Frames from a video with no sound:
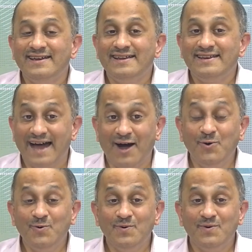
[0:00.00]

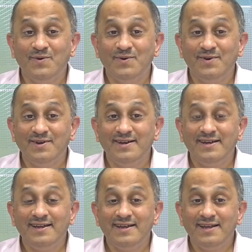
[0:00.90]
Now,
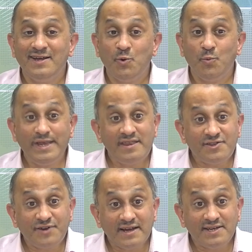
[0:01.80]
which
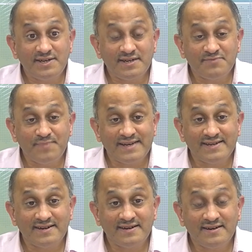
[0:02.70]
structure is
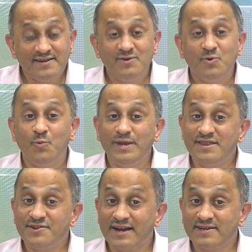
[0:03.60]
better, which
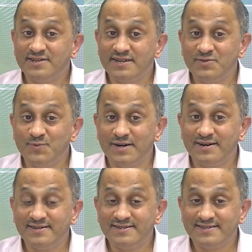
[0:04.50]
structure is
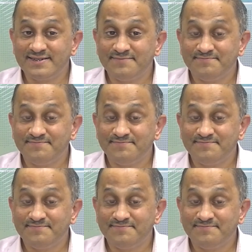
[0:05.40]
worse